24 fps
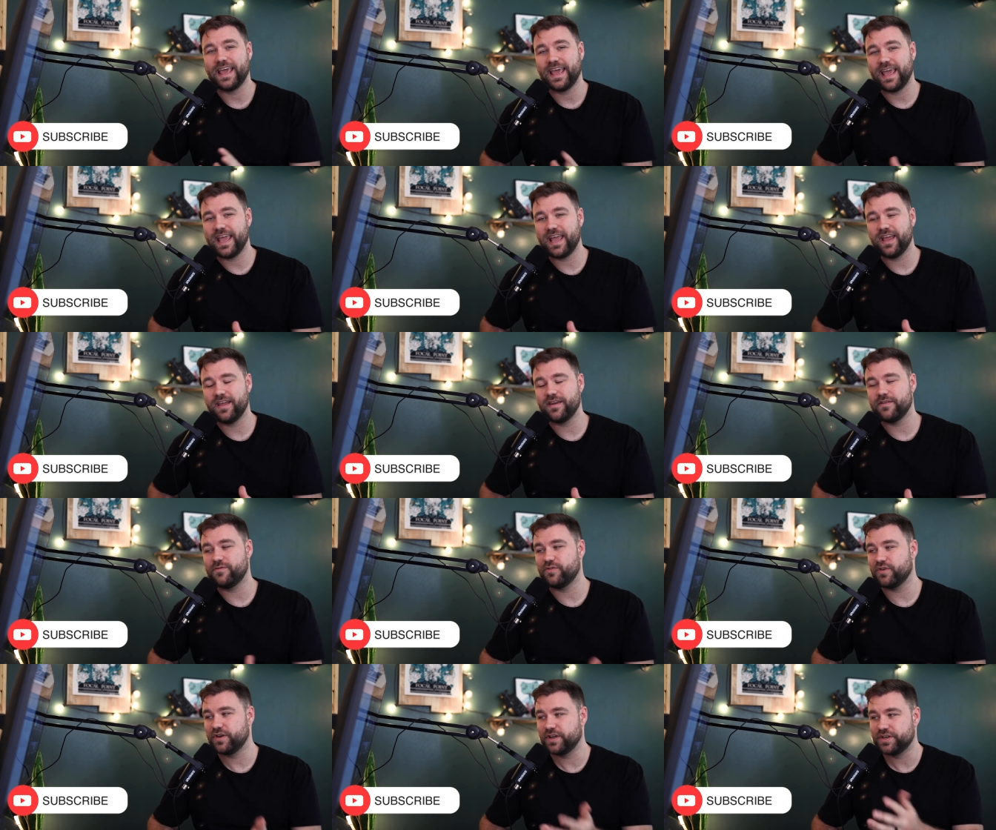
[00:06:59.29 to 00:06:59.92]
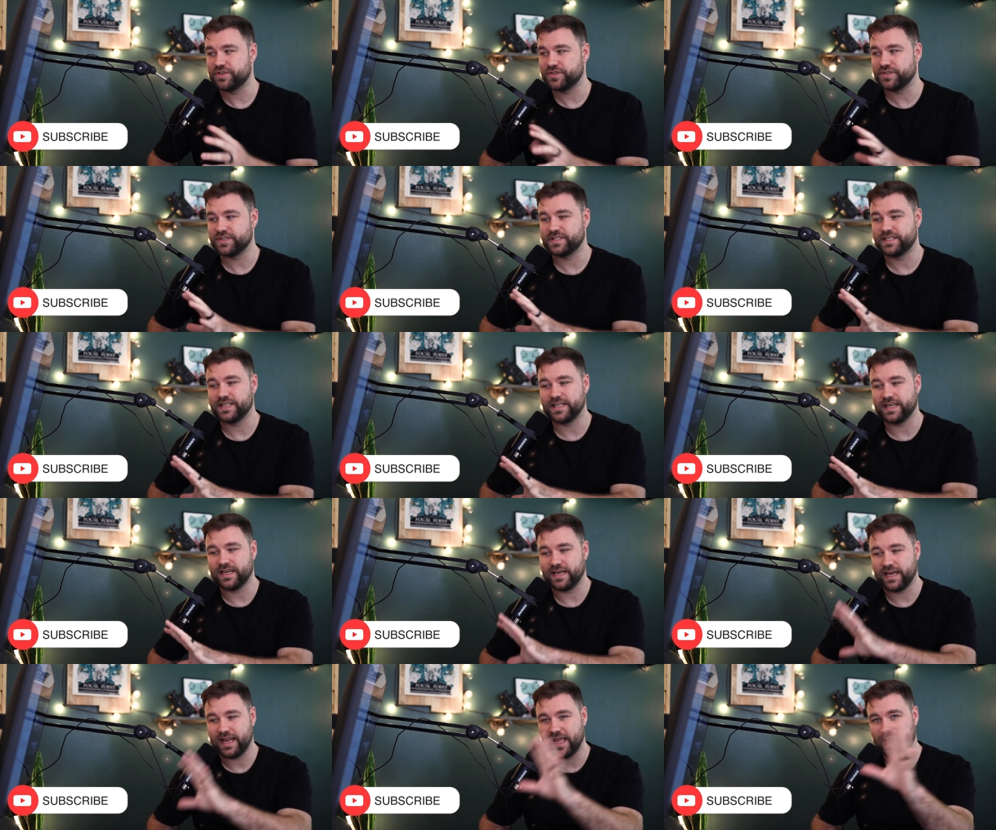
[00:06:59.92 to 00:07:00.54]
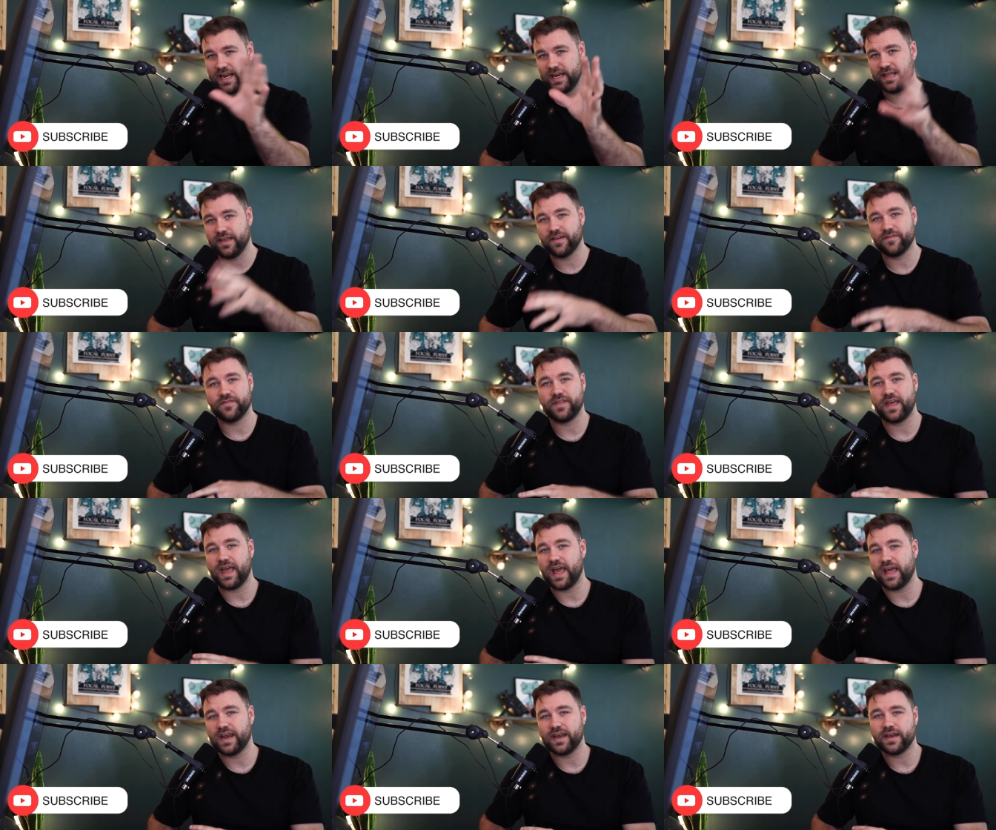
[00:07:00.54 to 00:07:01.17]
And if you're interested in any of
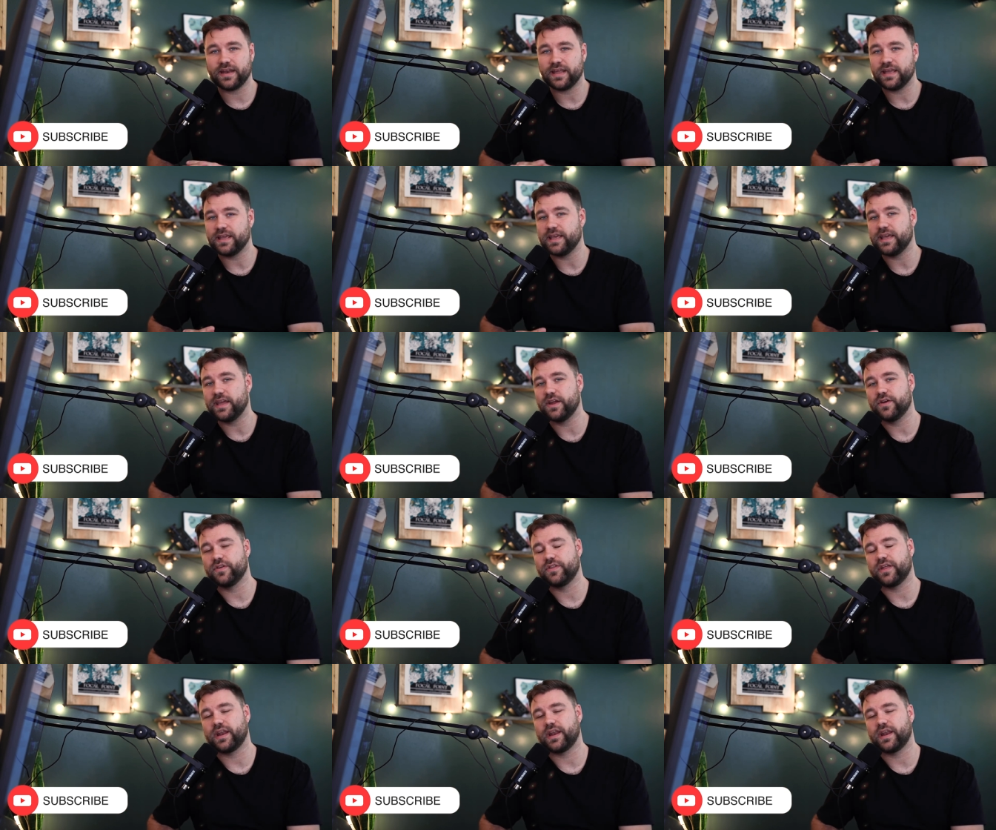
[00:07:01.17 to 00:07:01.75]
the editing gear